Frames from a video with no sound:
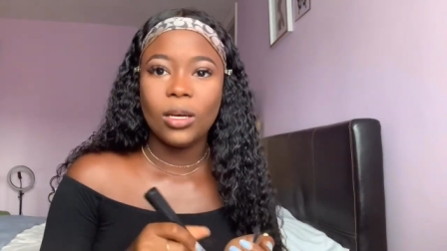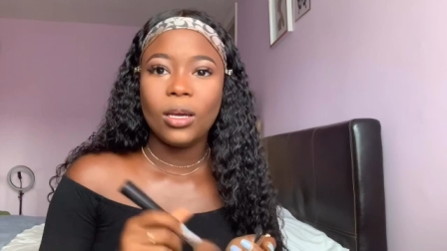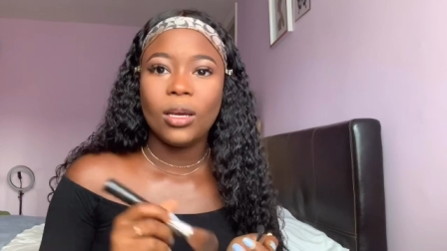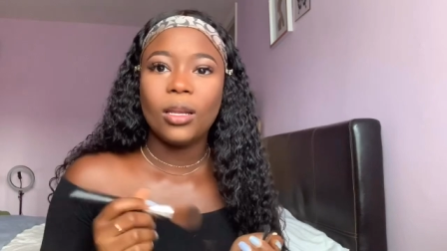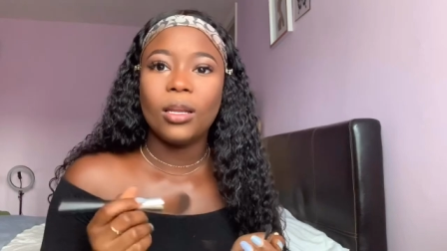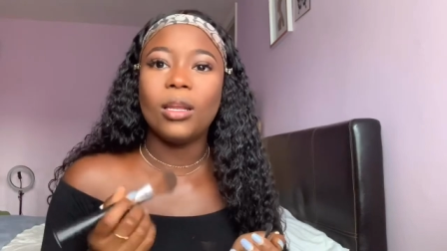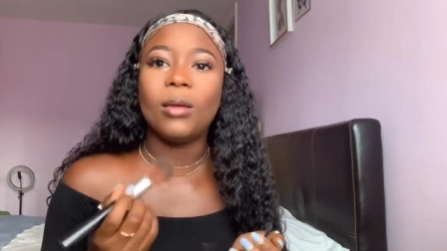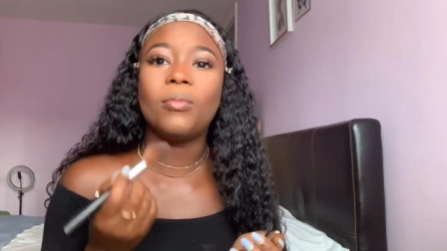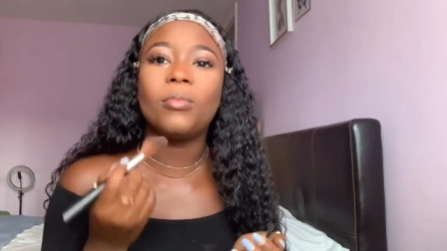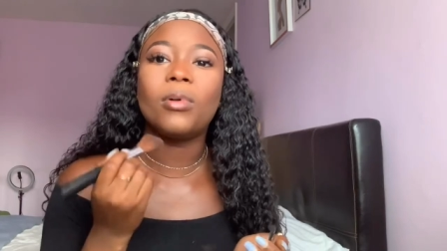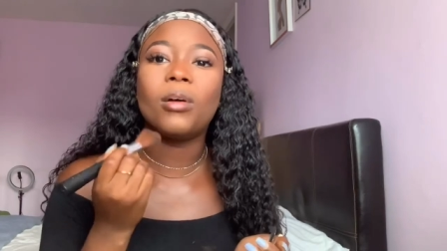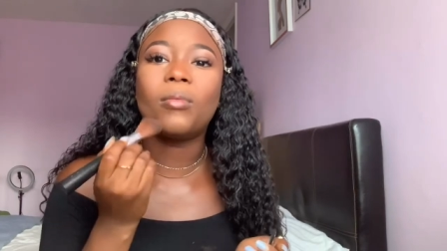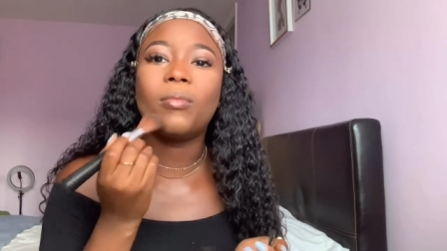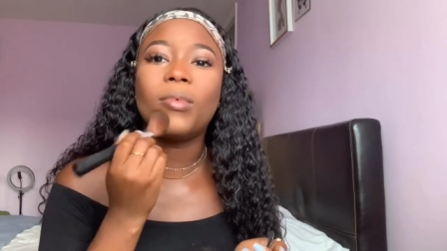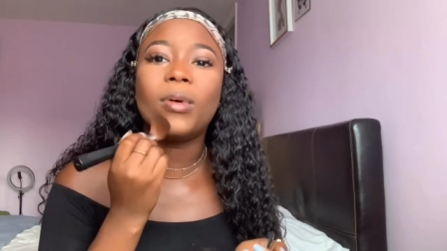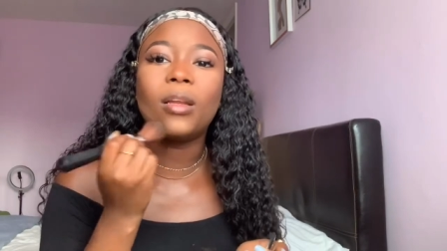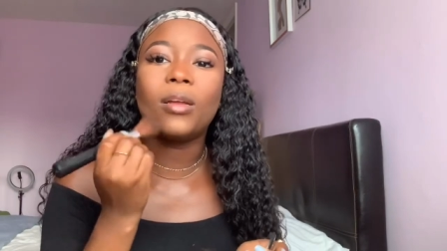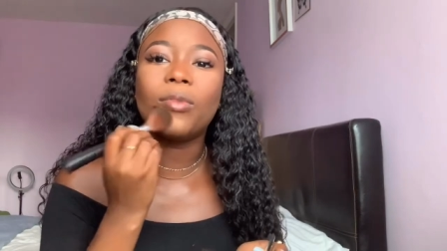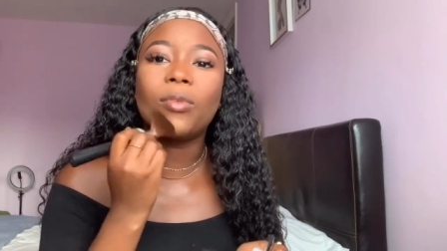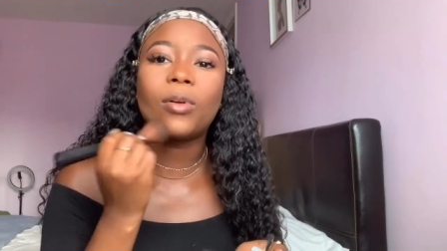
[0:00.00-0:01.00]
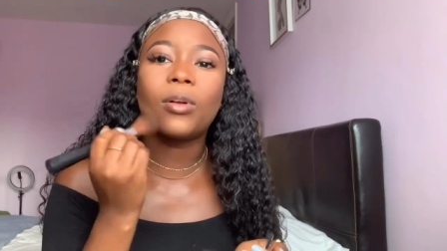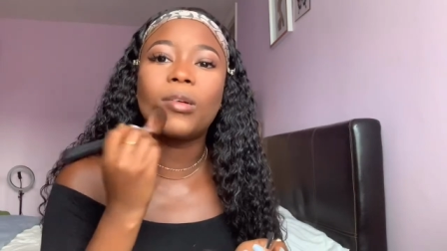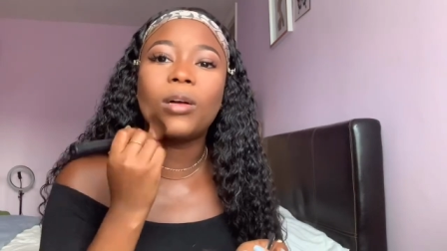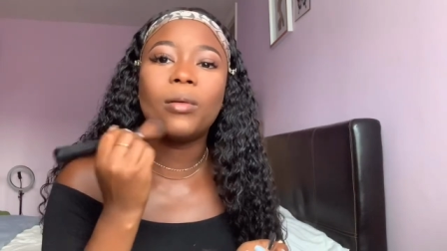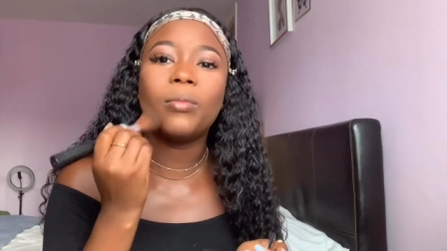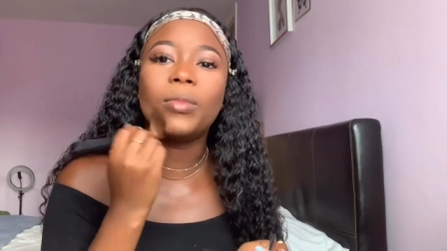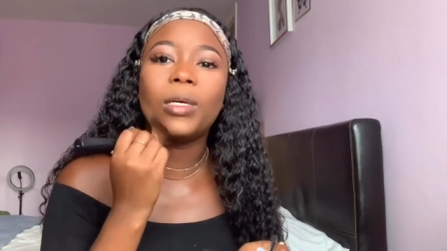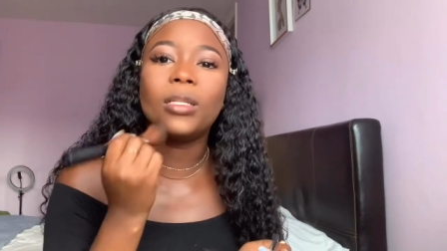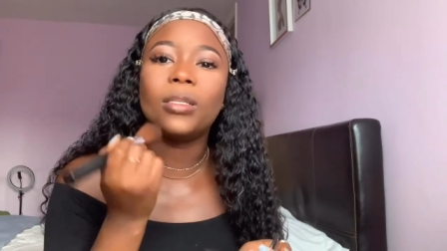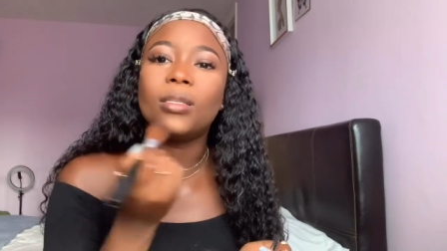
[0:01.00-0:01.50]
them normally
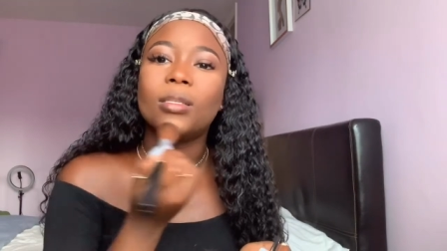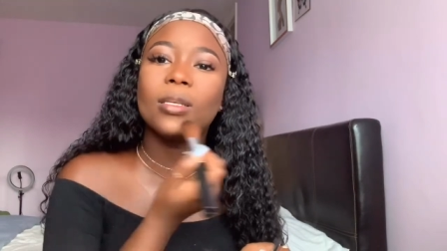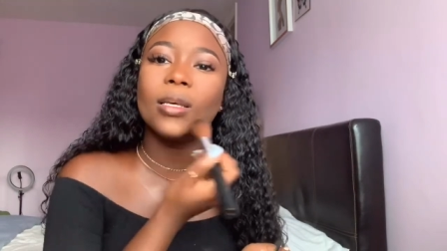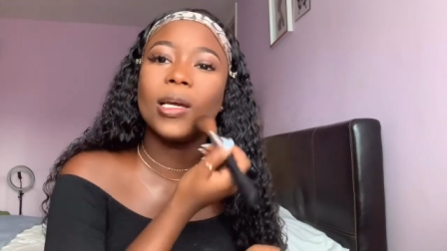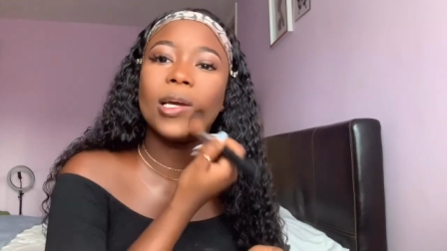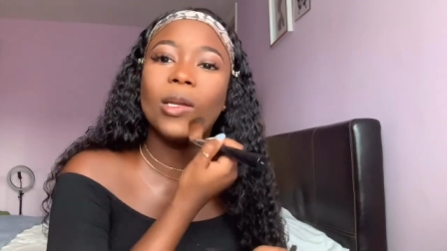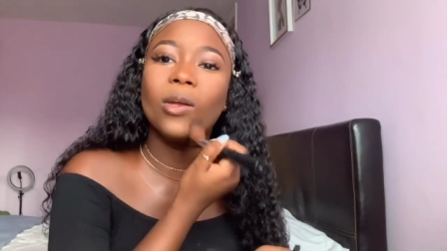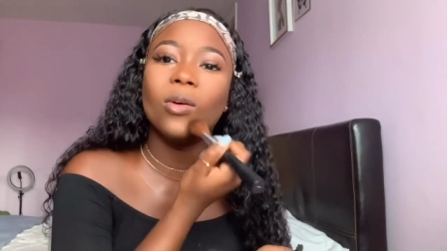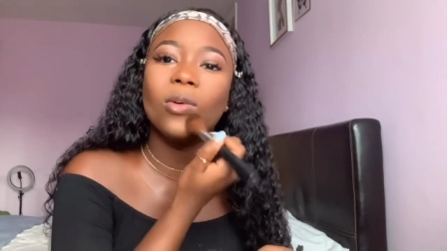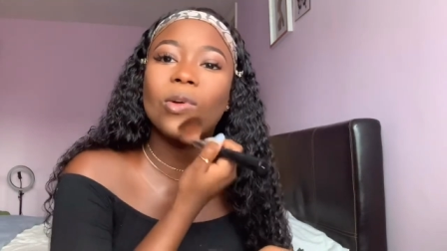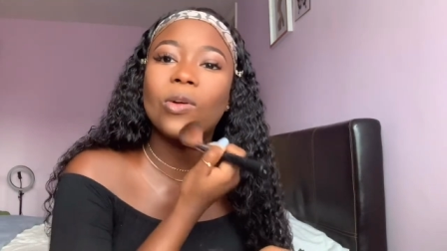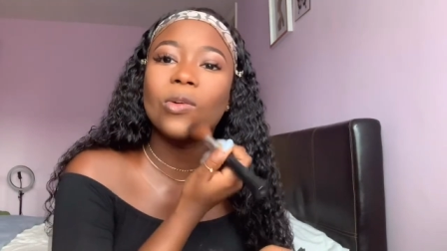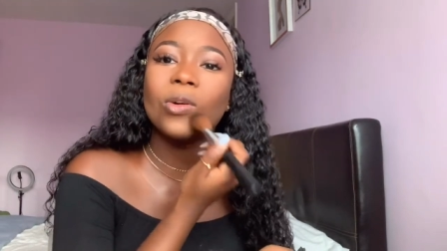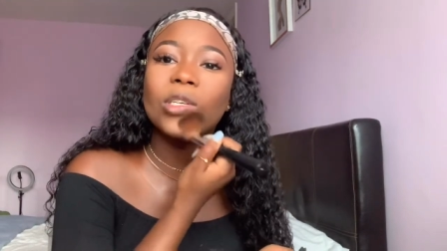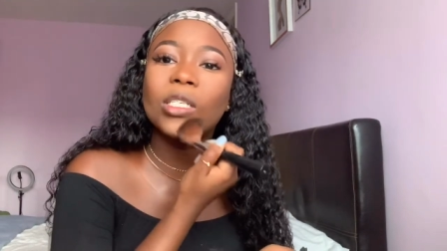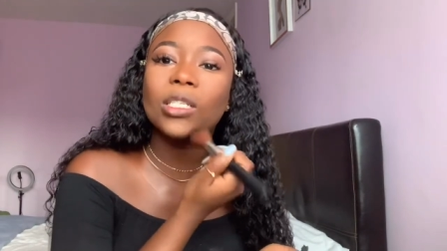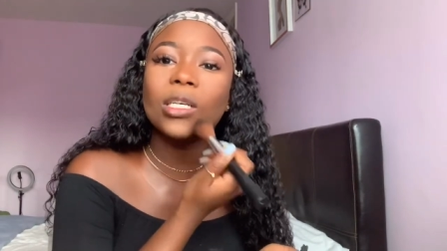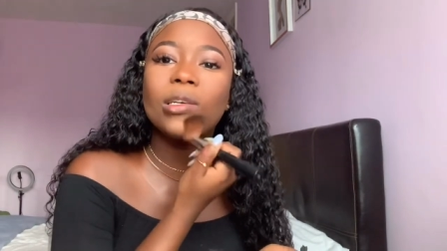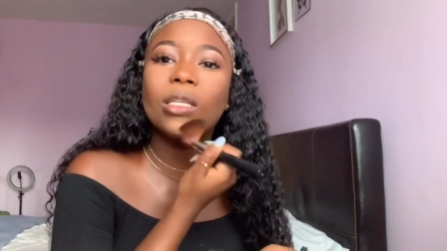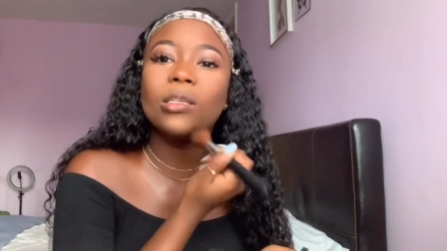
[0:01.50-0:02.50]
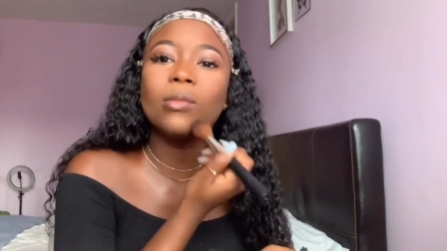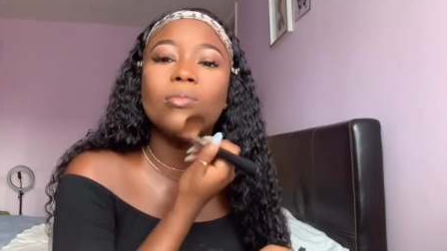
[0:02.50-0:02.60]
recommend say you don't rush it,